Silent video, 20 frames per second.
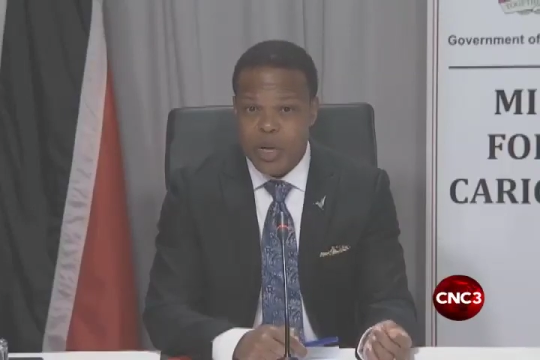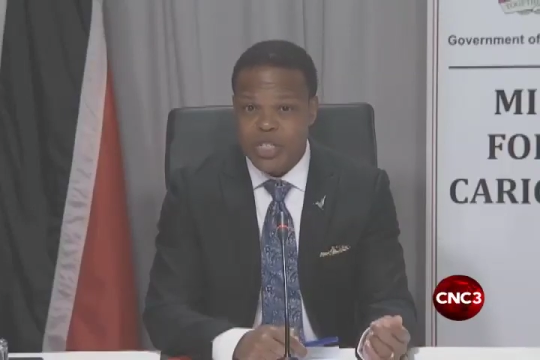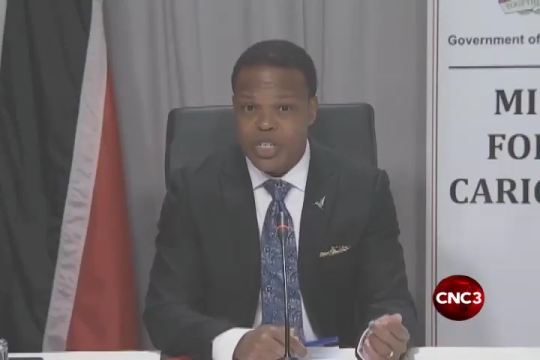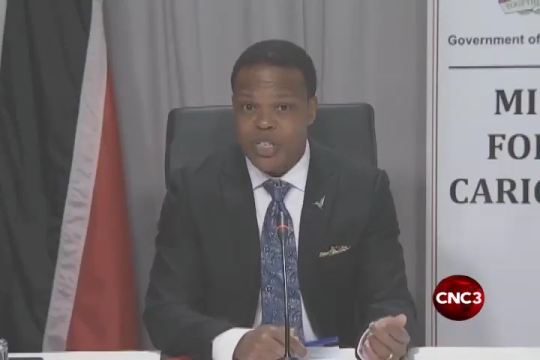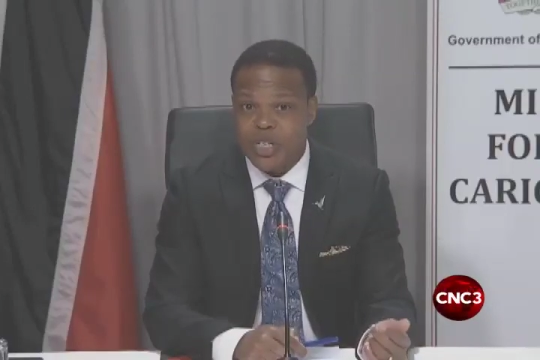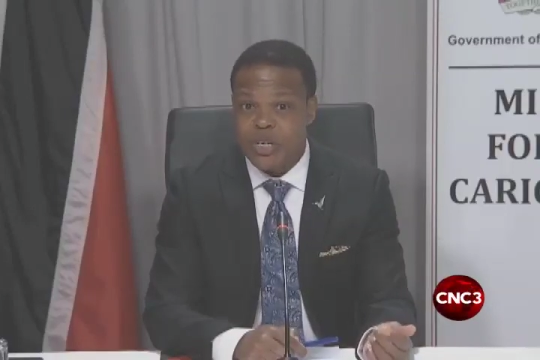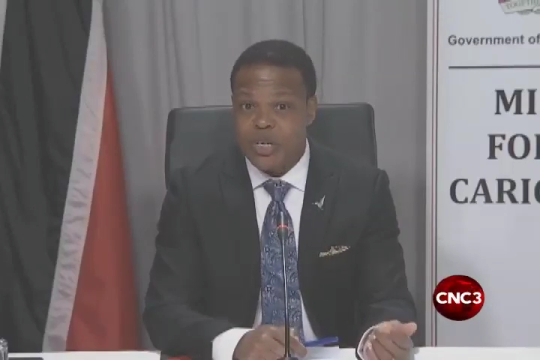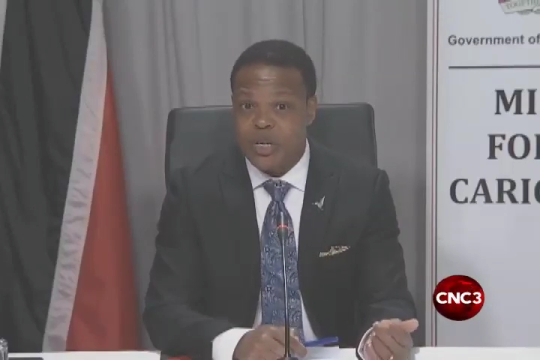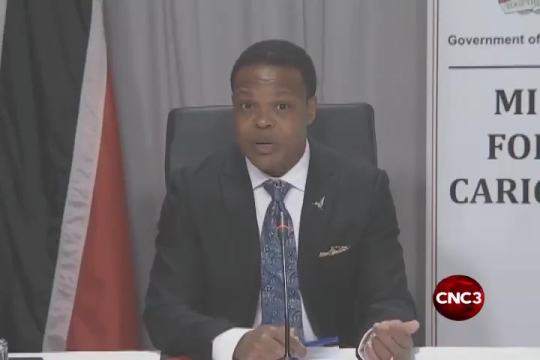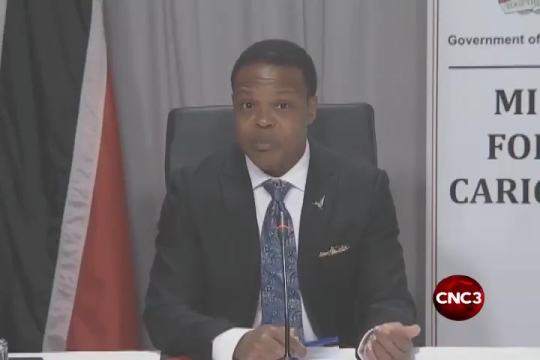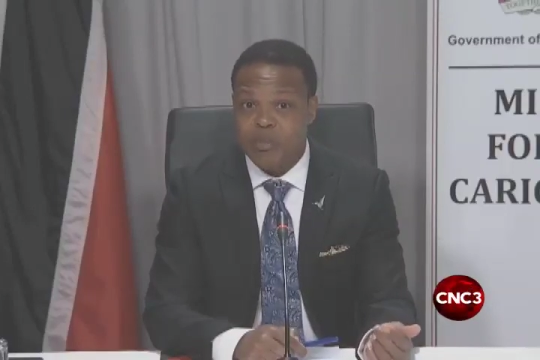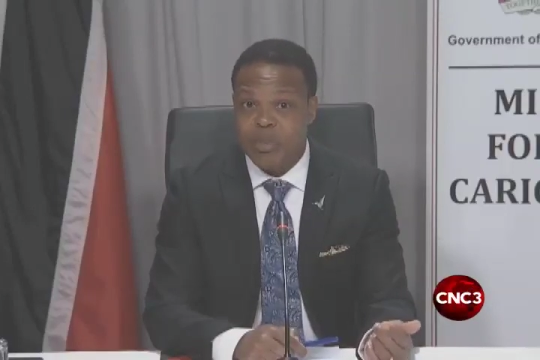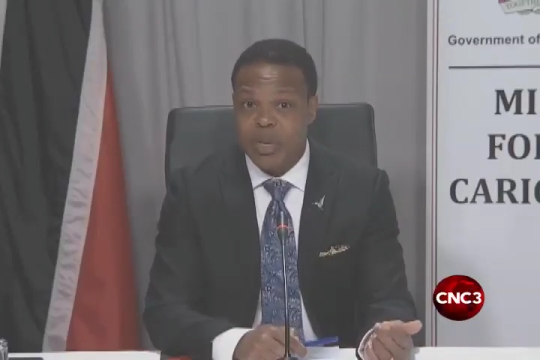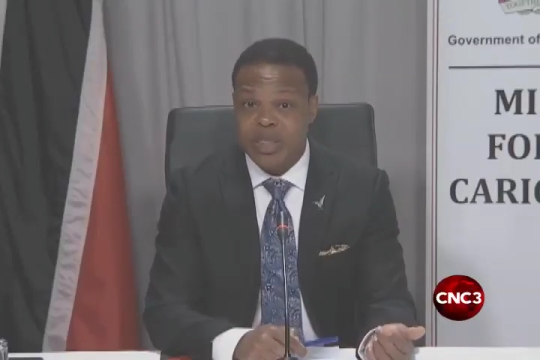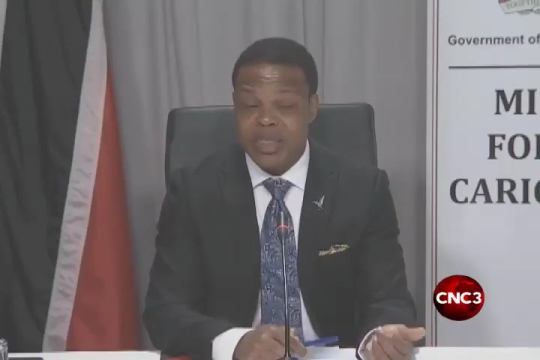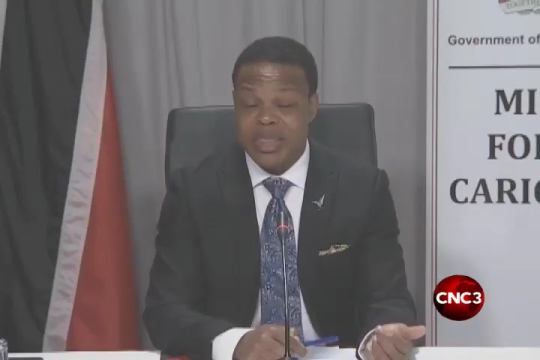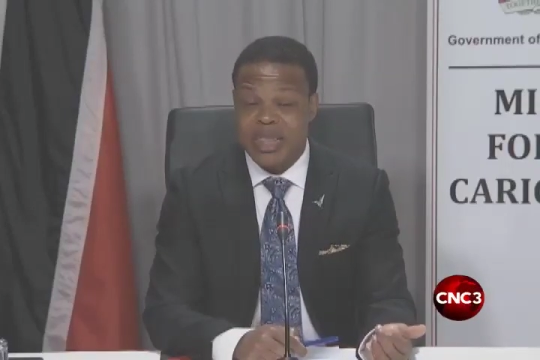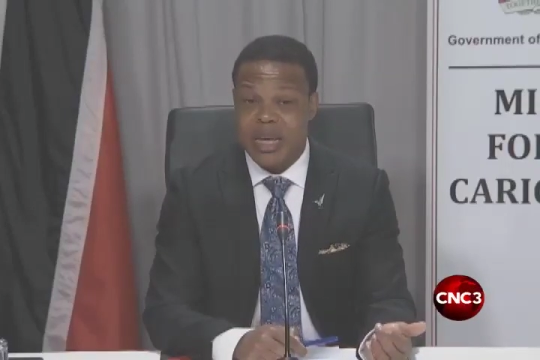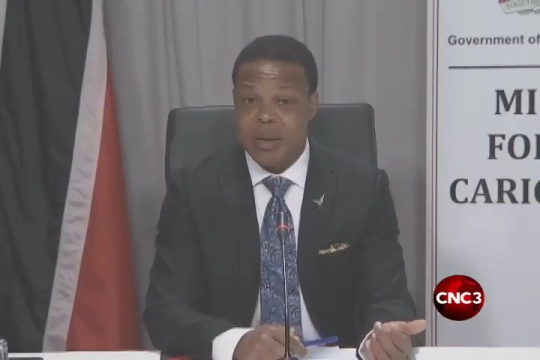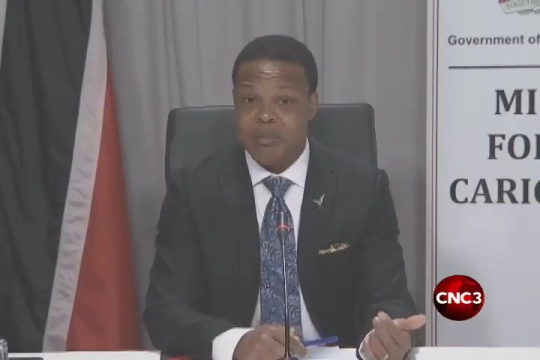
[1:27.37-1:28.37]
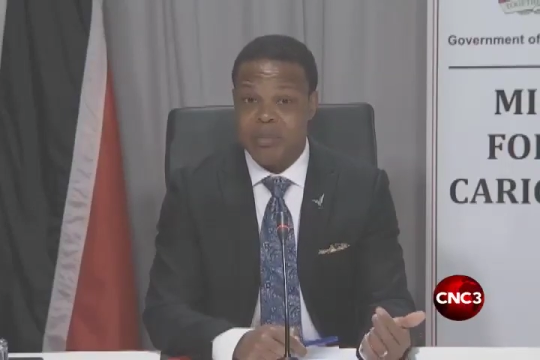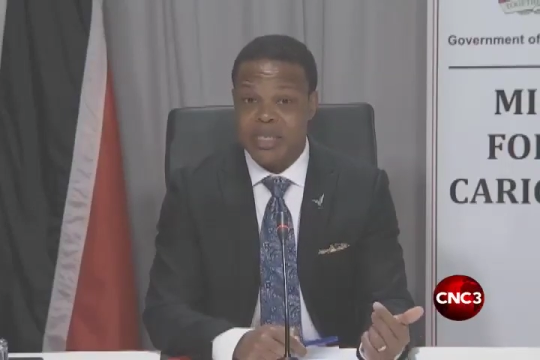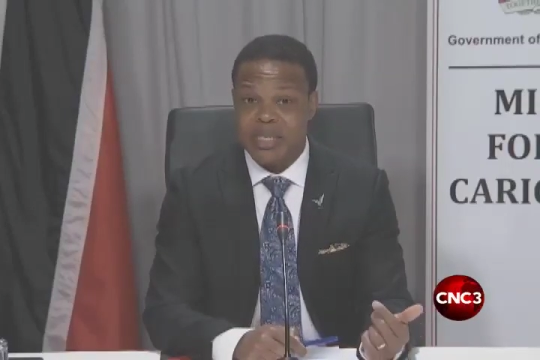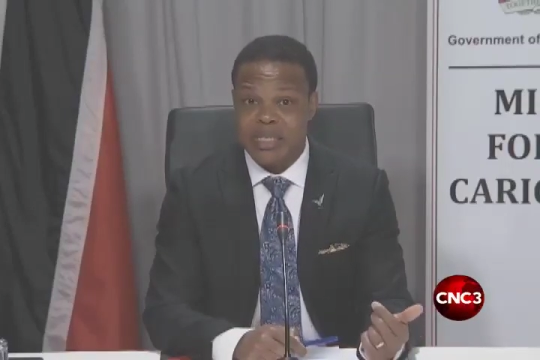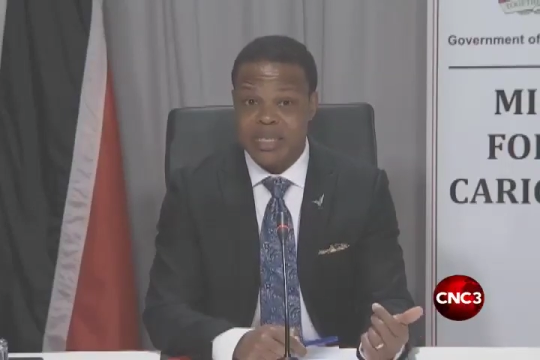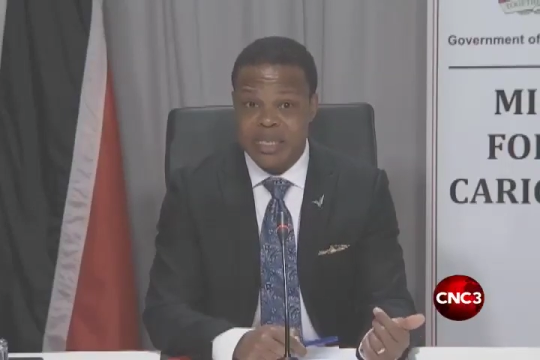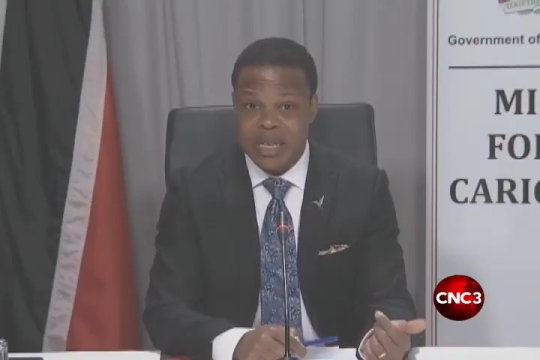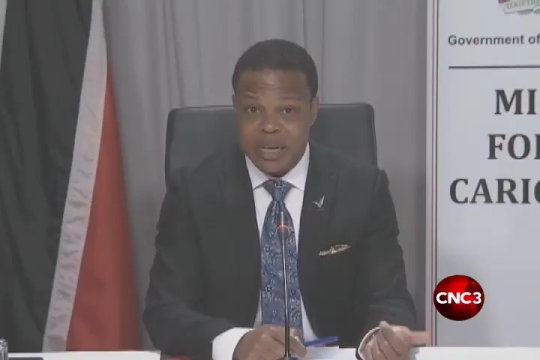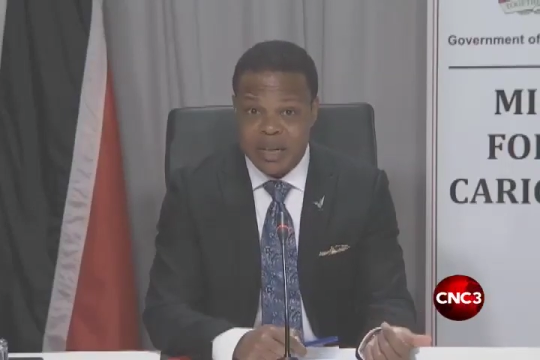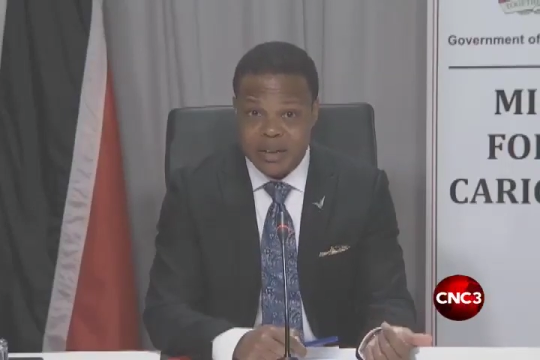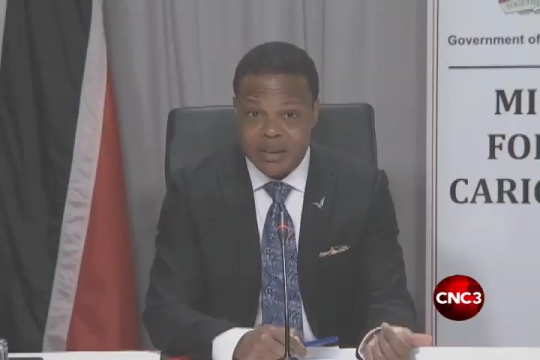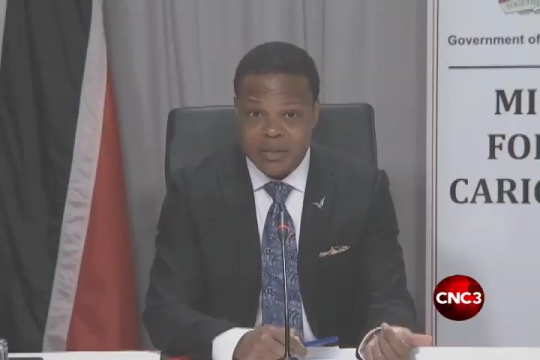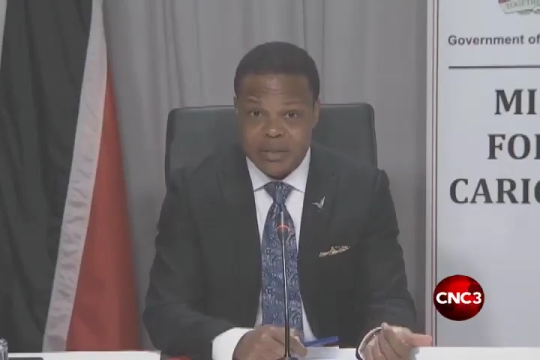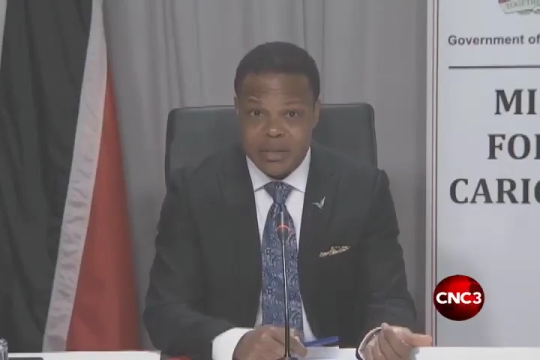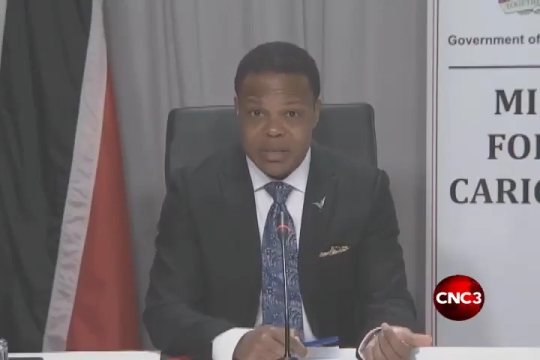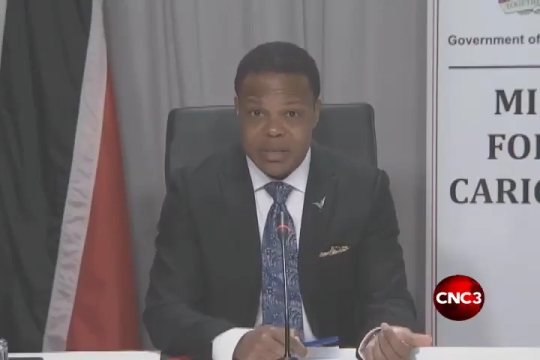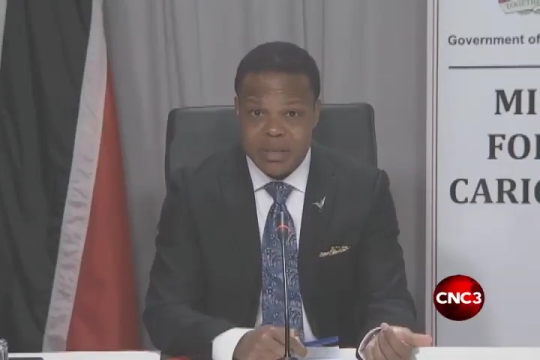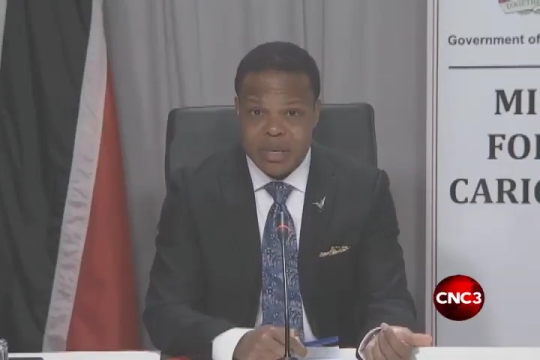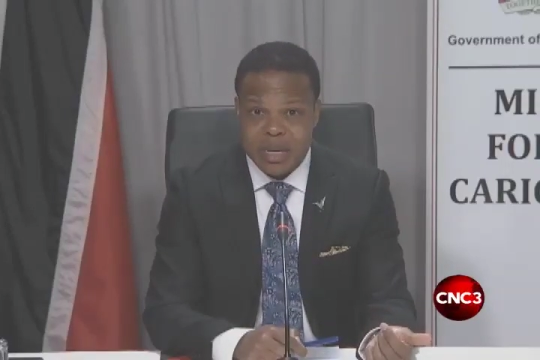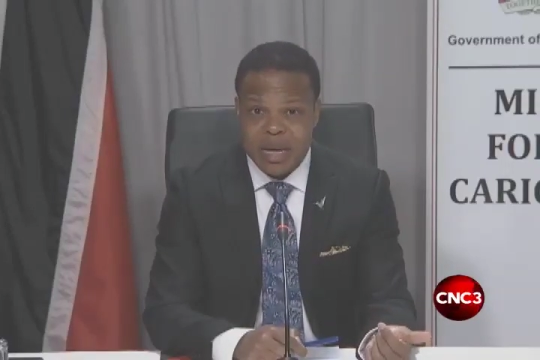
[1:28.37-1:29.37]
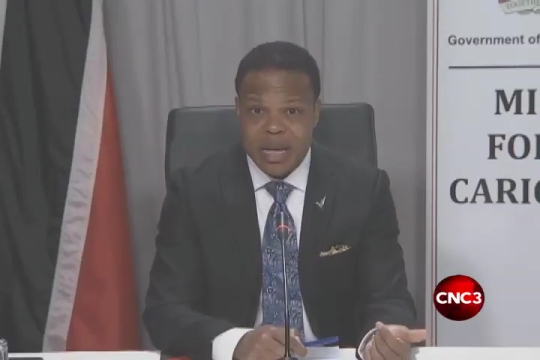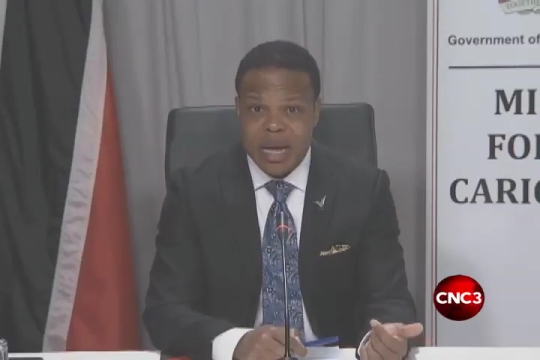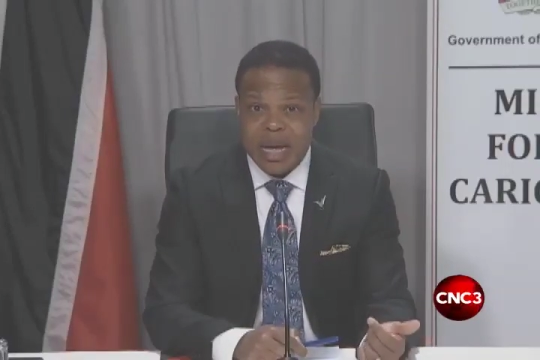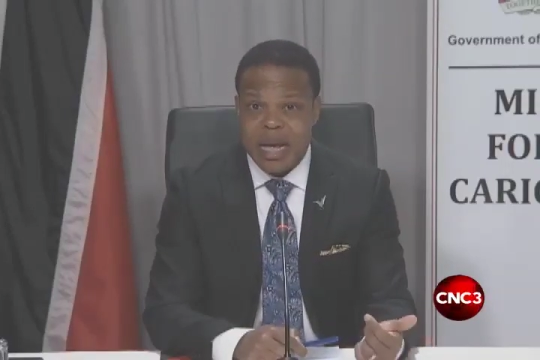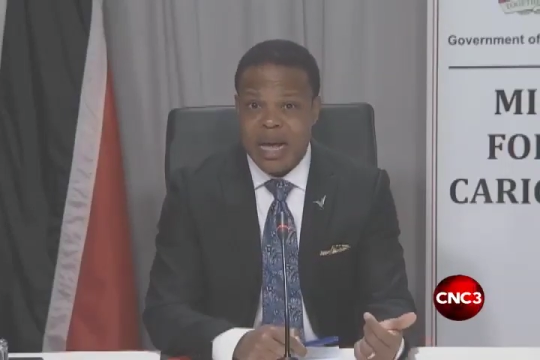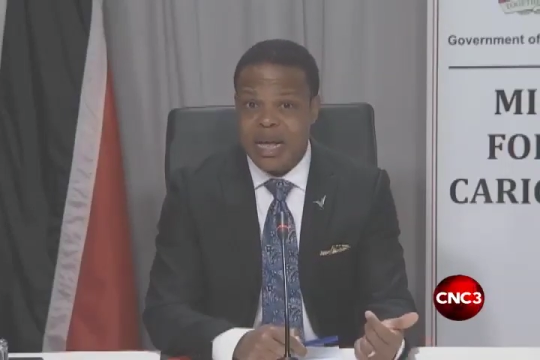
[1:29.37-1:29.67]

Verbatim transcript: which could put themselves